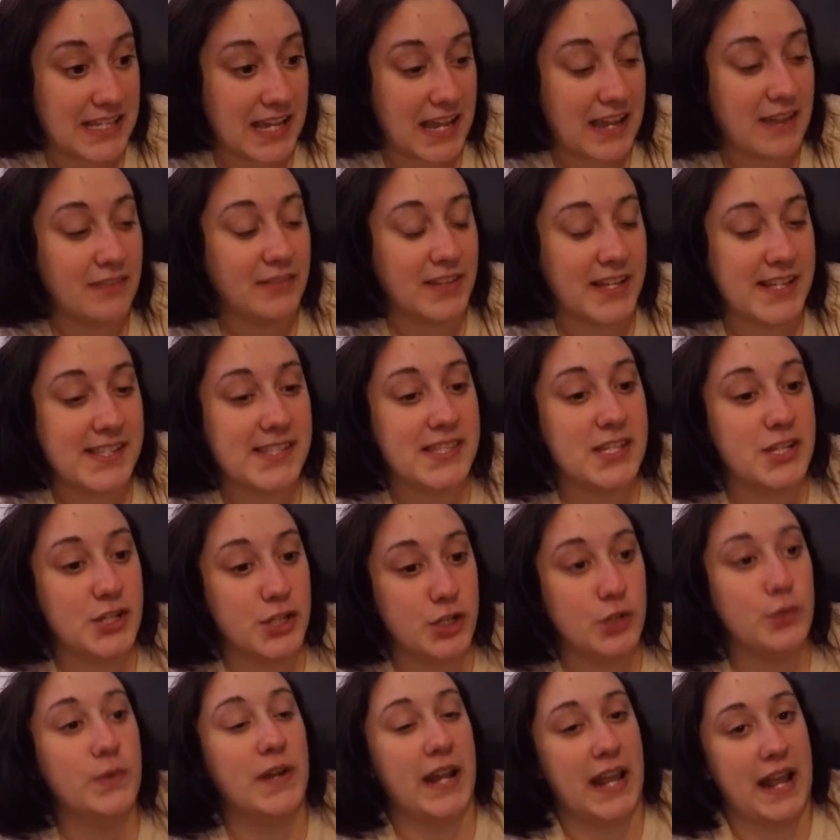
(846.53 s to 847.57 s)
I have less than
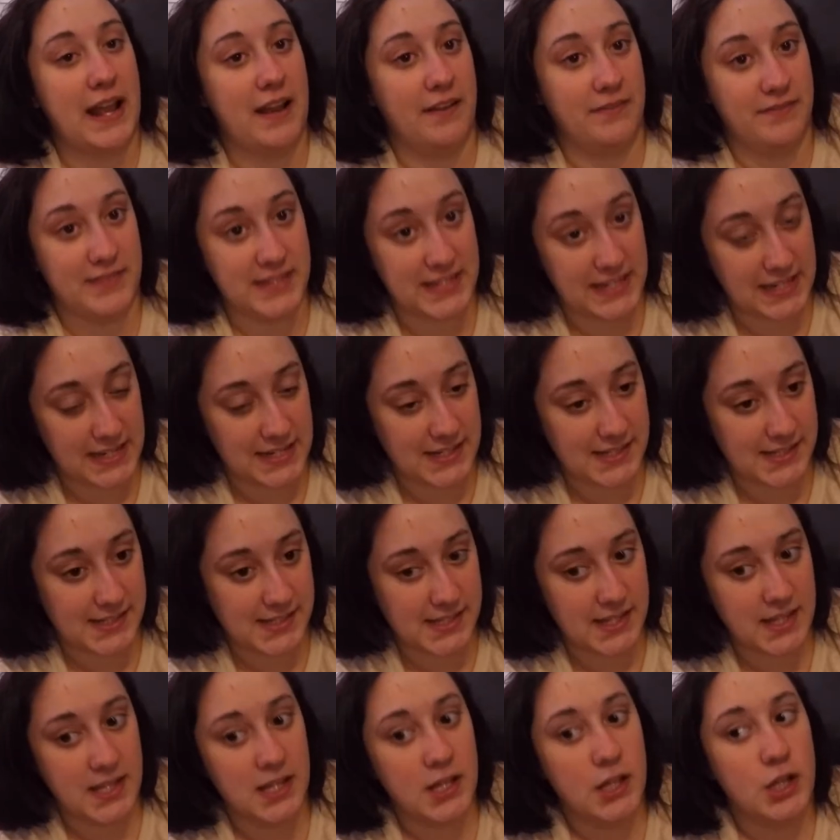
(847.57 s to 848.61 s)
2.5
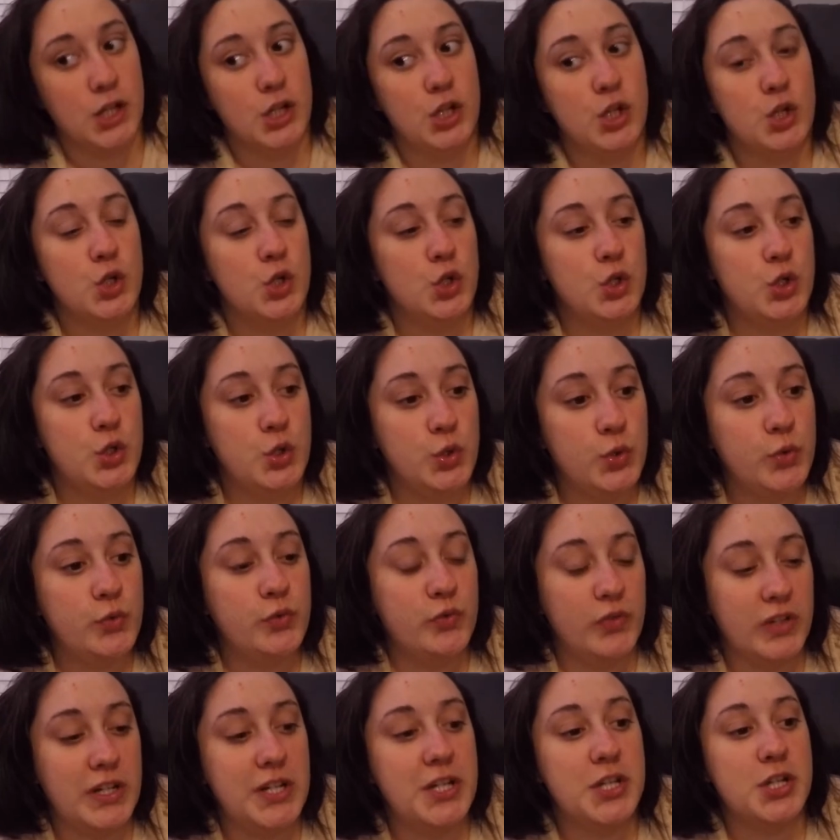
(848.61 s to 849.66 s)
days to
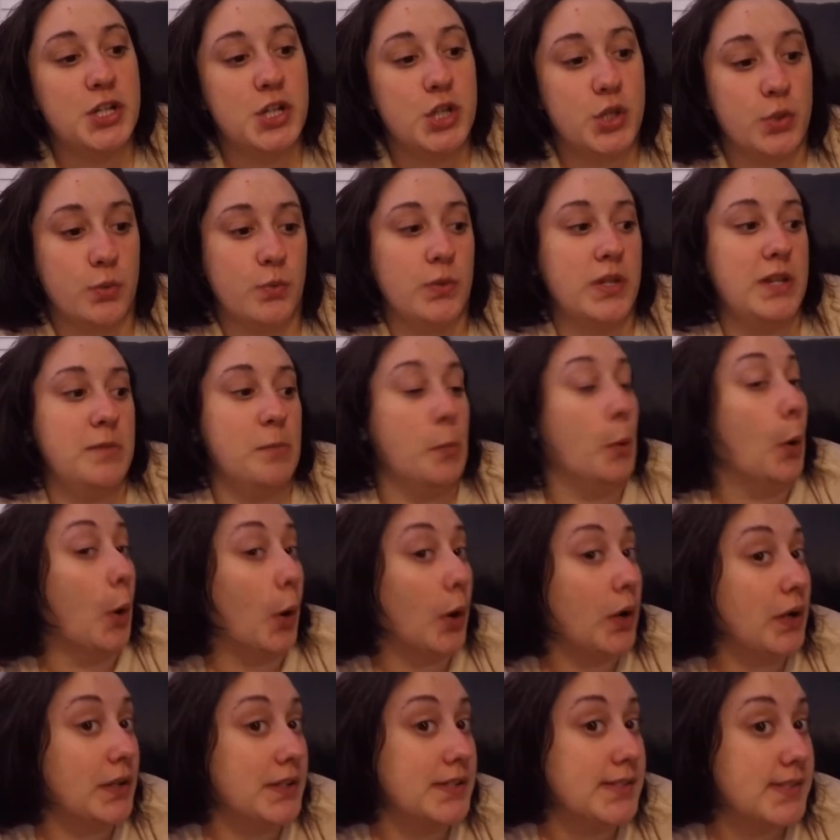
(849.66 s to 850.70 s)
finish 3
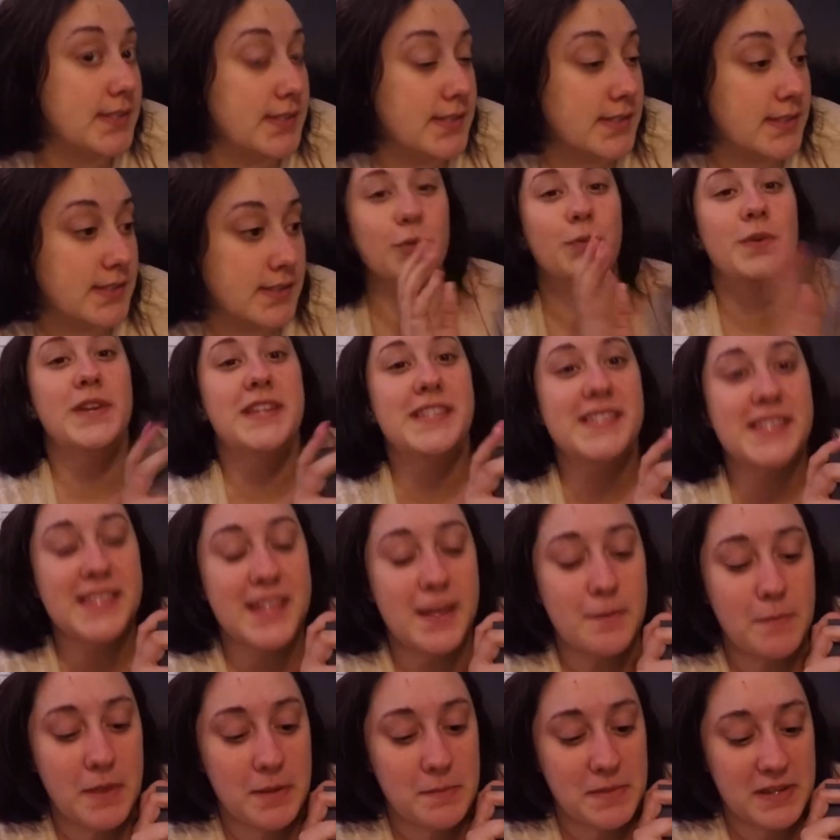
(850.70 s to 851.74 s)
books. The reason
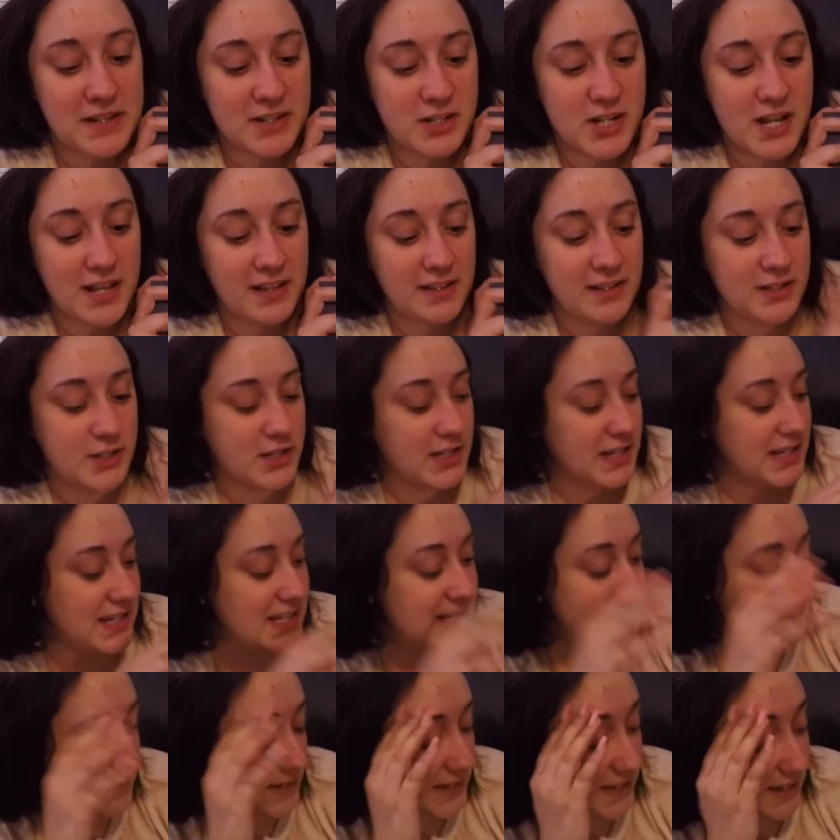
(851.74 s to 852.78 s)
that might be a challenge
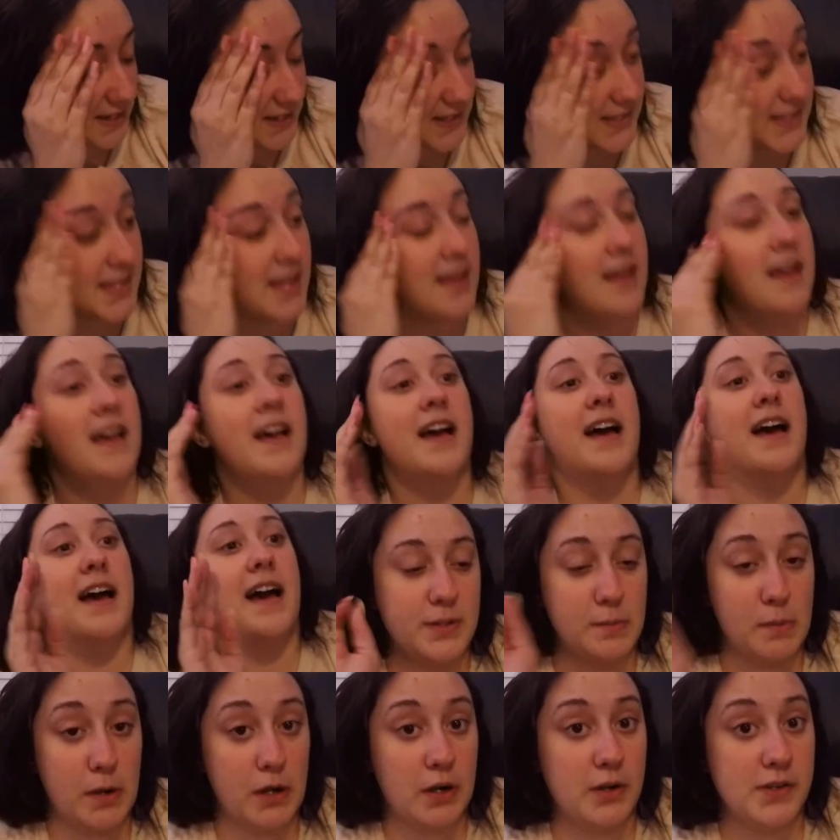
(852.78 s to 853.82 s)
is because
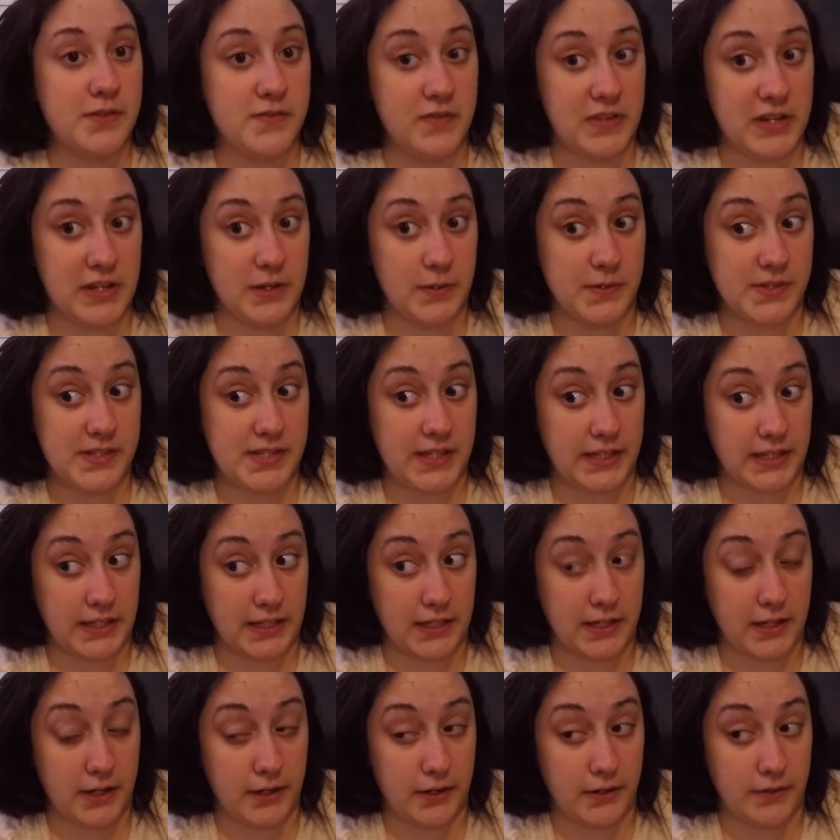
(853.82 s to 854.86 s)
tomorrow's video is
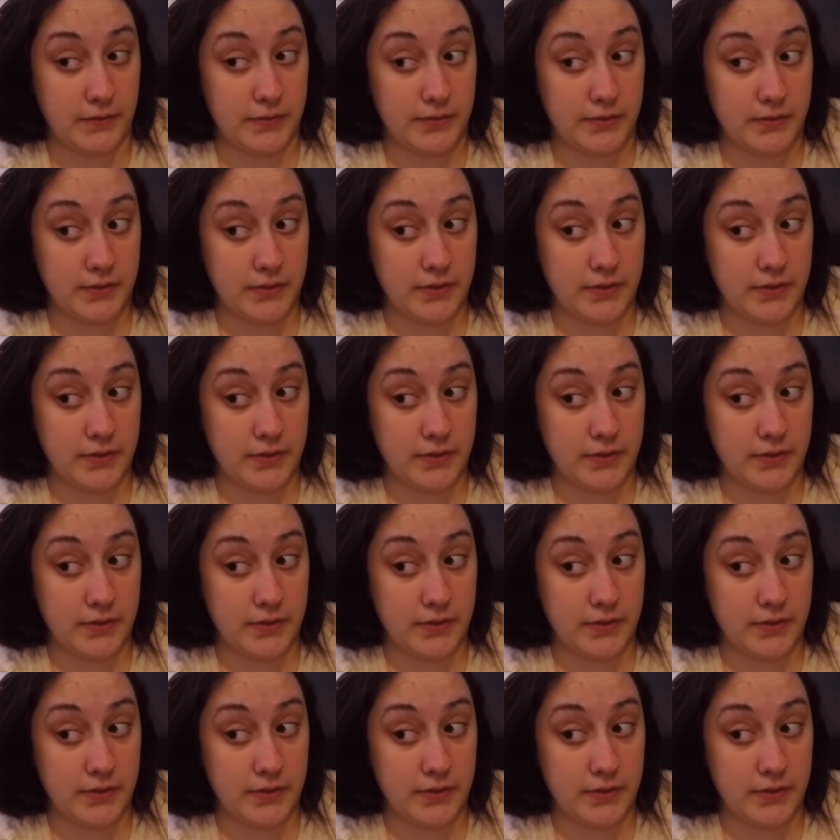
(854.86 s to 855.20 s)
taken care of.